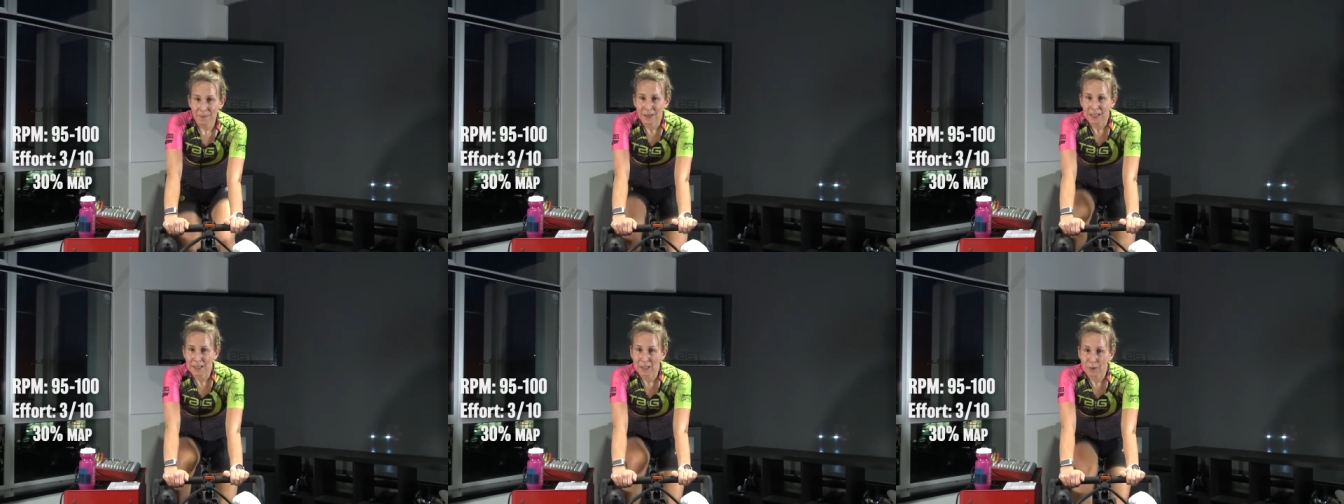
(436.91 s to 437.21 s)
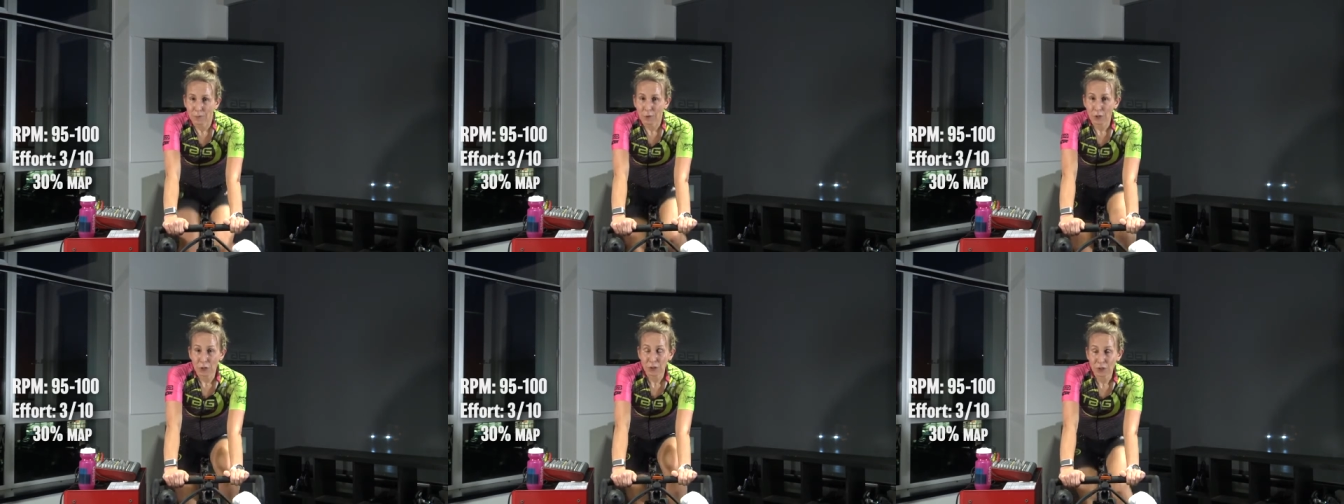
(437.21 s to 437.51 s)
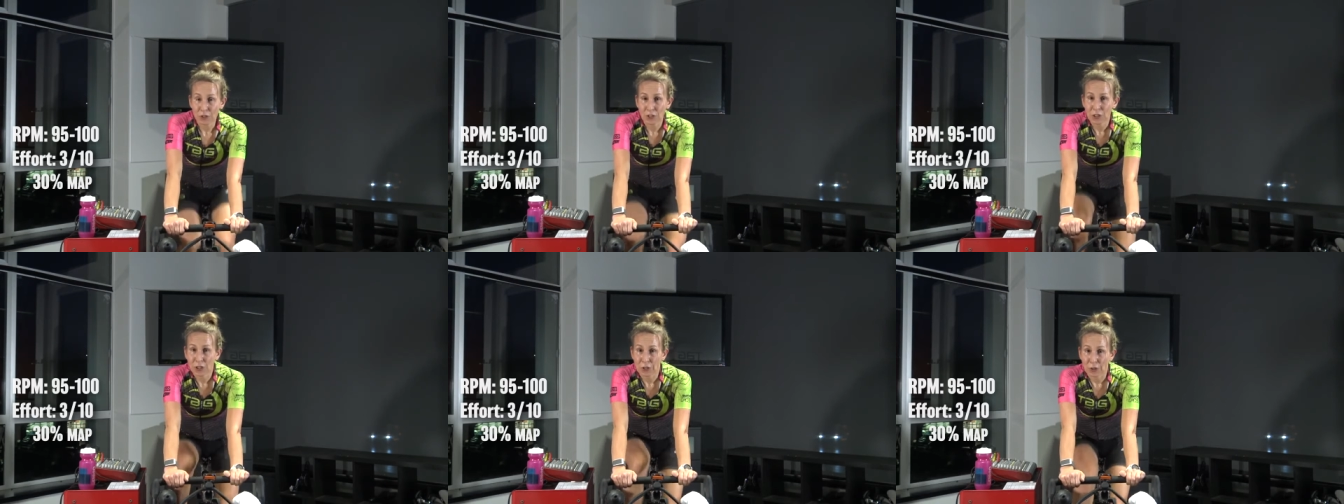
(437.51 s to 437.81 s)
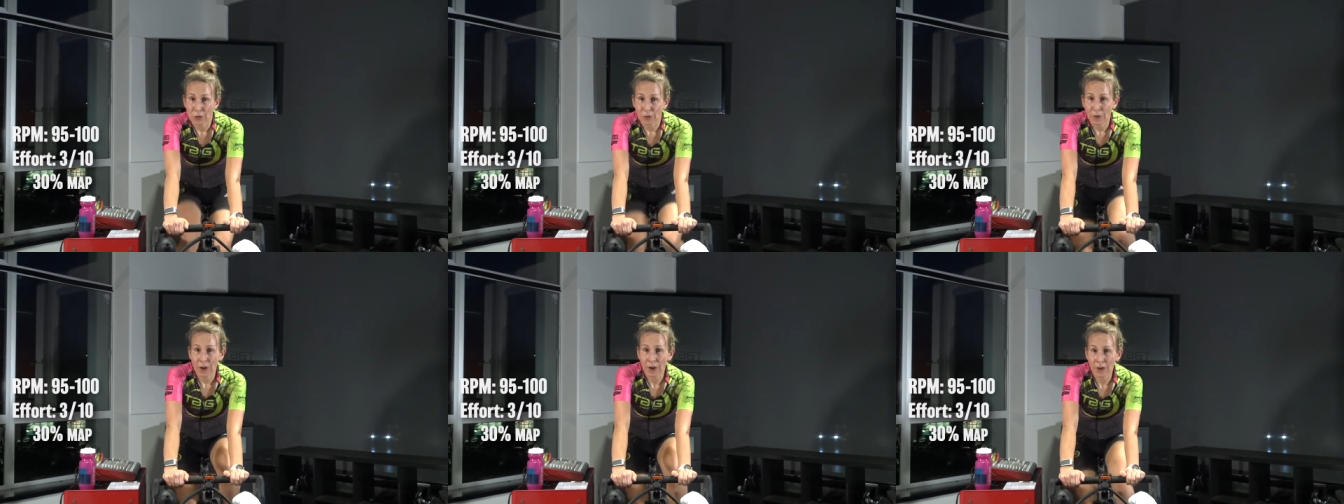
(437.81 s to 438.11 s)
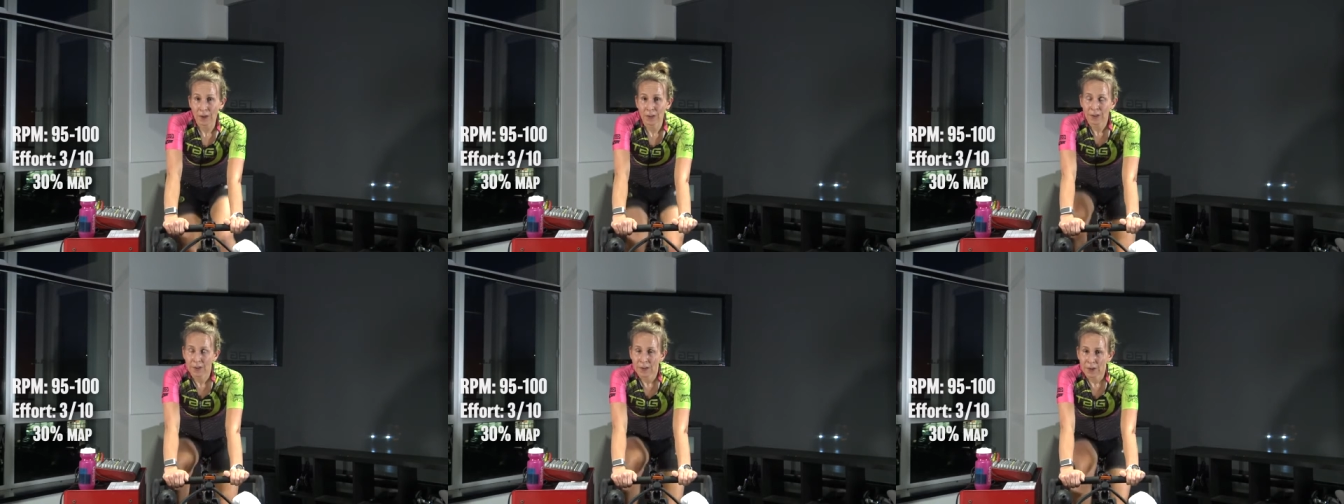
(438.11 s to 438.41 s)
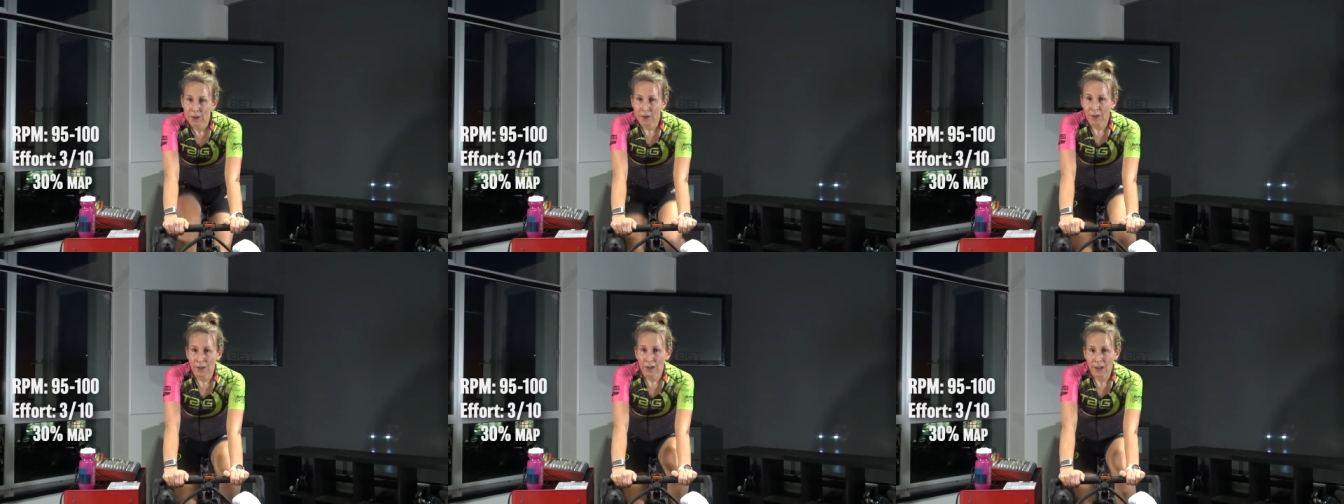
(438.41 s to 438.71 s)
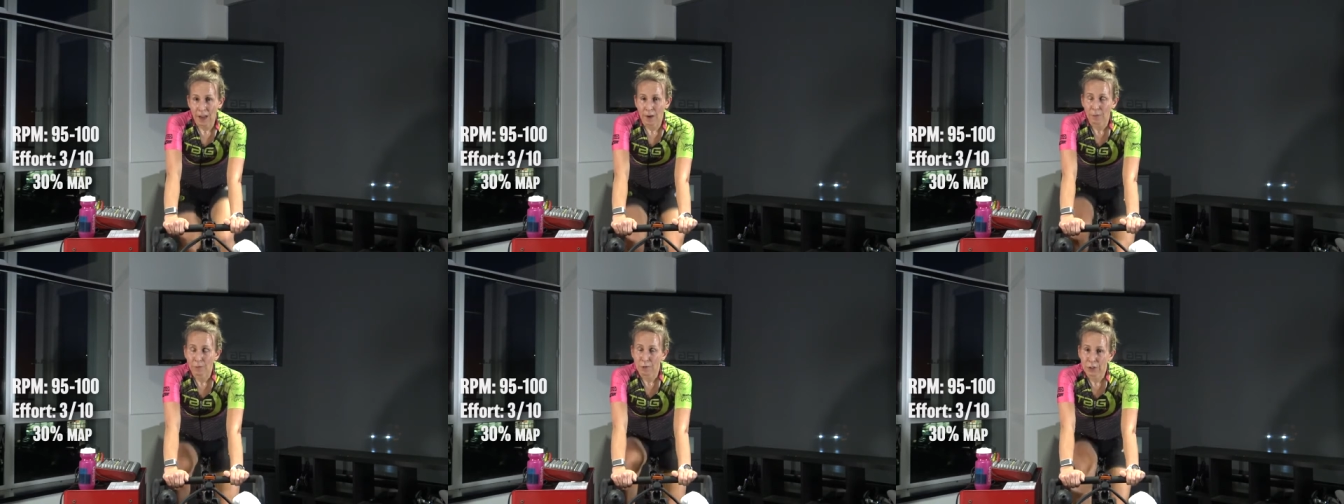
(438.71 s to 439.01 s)
in the first 2
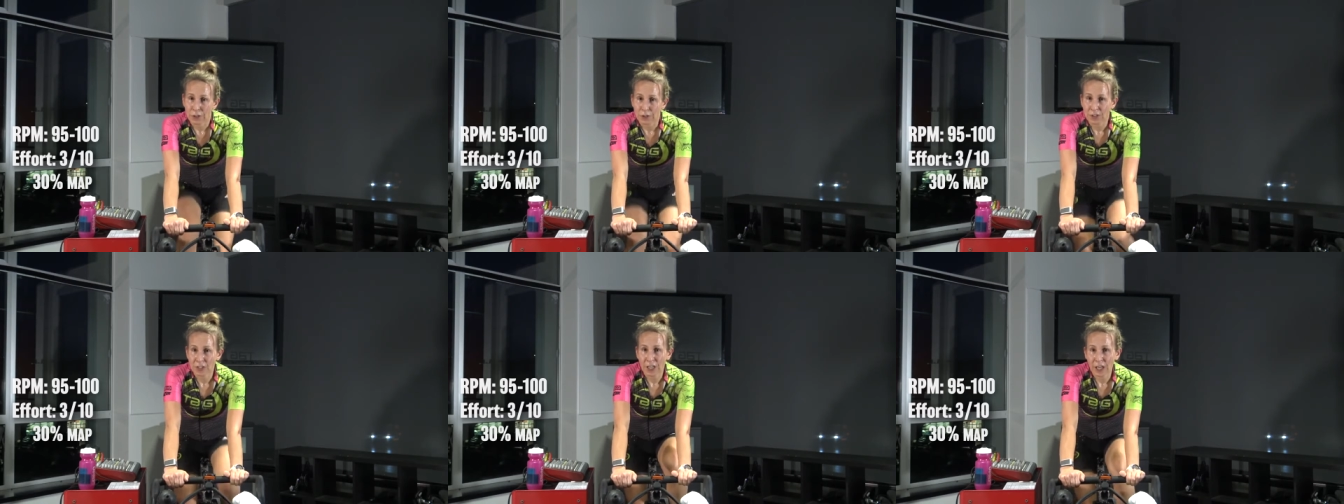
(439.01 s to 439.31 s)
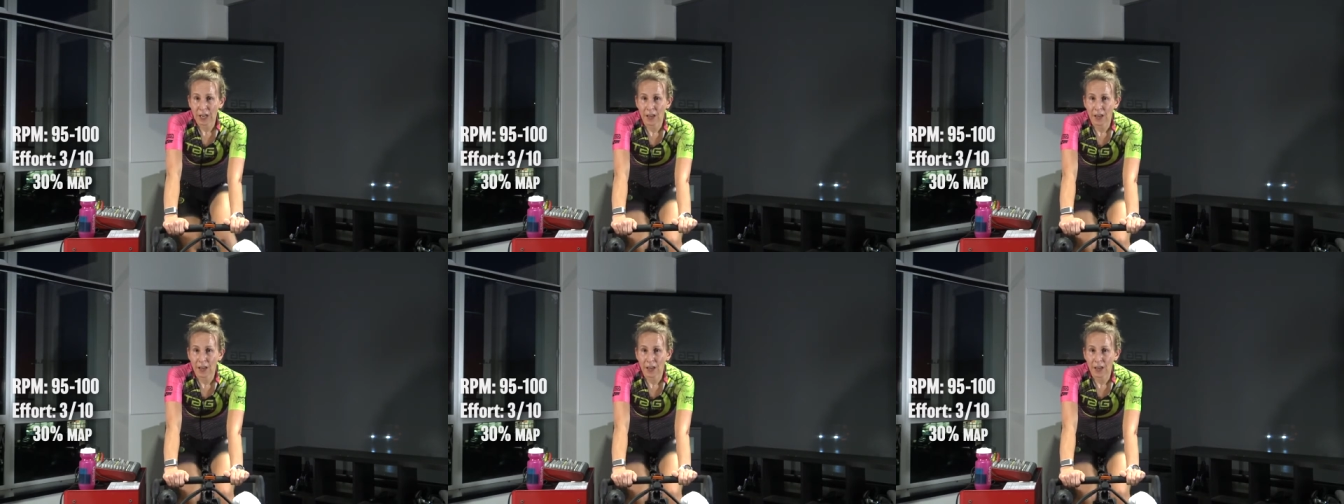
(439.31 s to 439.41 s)
efforts,